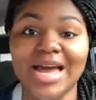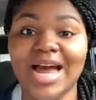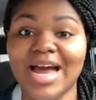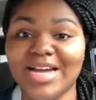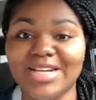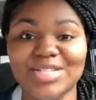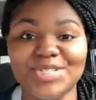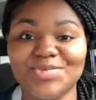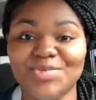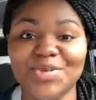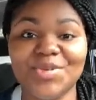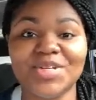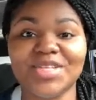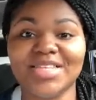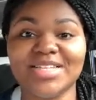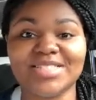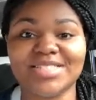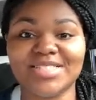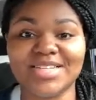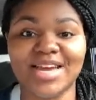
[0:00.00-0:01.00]
I just wrote a
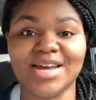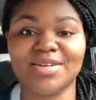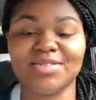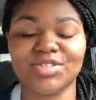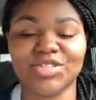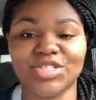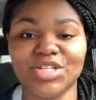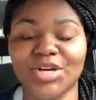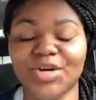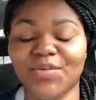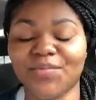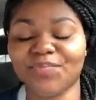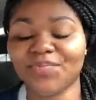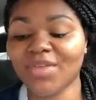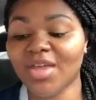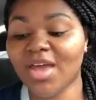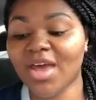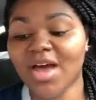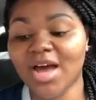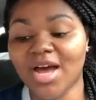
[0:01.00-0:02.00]
list down. So
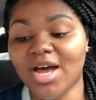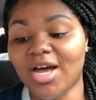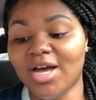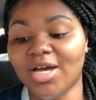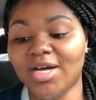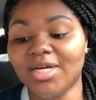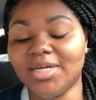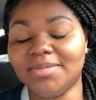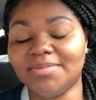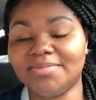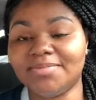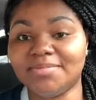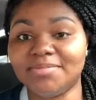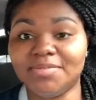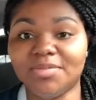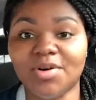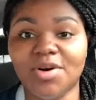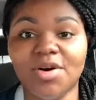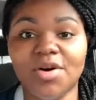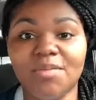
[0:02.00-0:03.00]

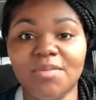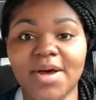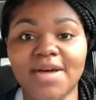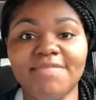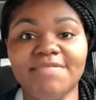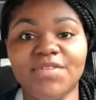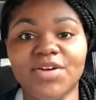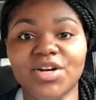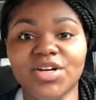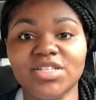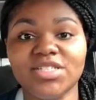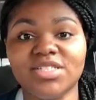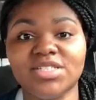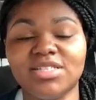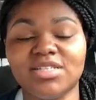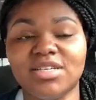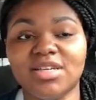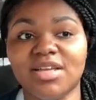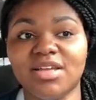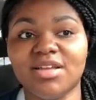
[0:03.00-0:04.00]
my
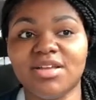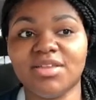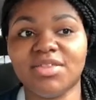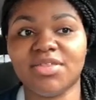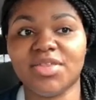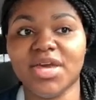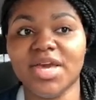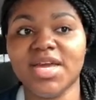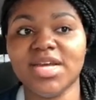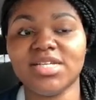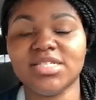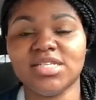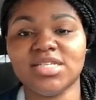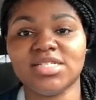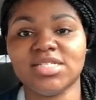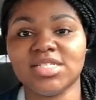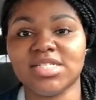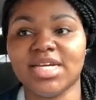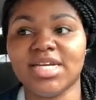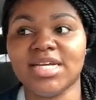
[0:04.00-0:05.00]
first thing to
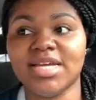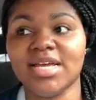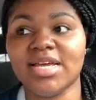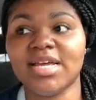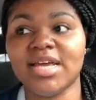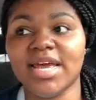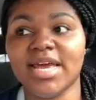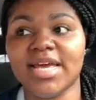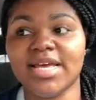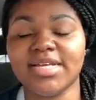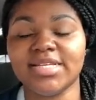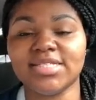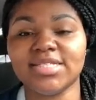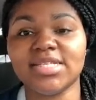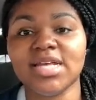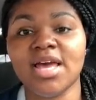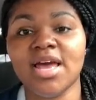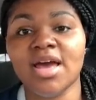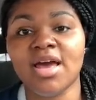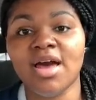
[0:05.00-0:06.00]
studying is
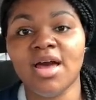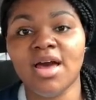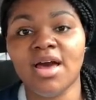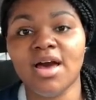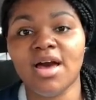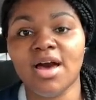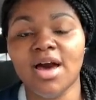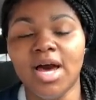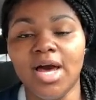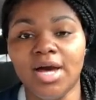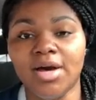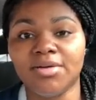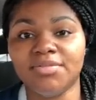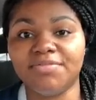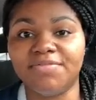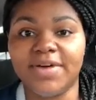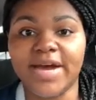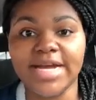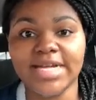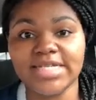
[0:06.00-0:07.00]

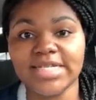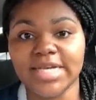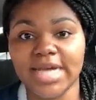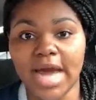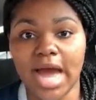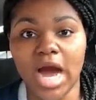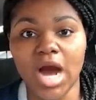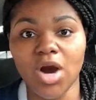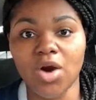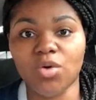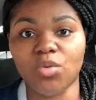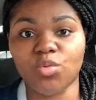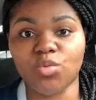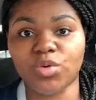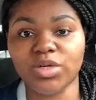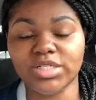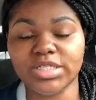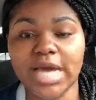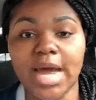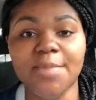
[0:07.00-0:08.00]
finding out
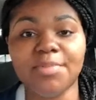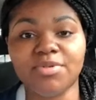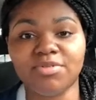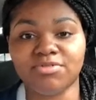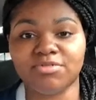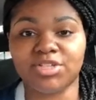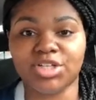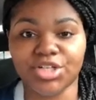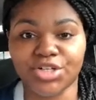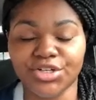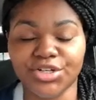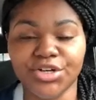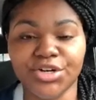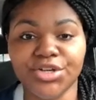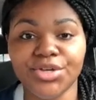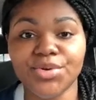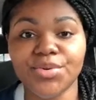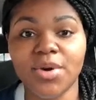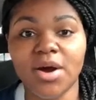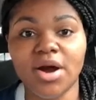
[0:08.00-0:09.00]
what type of learner
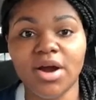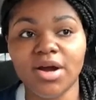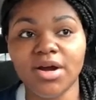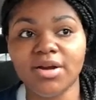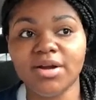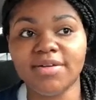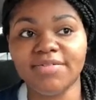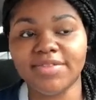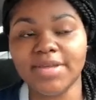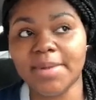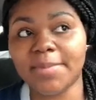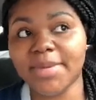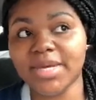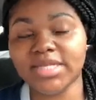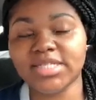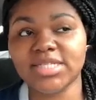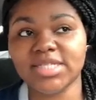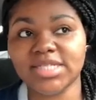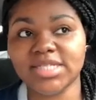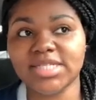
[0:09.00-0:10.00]
you are, if that
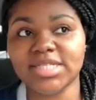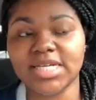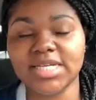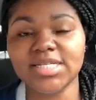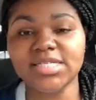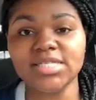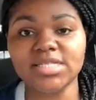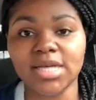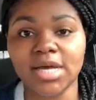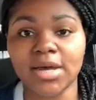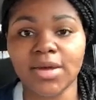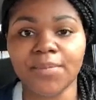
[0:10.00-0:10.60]
makes any sense.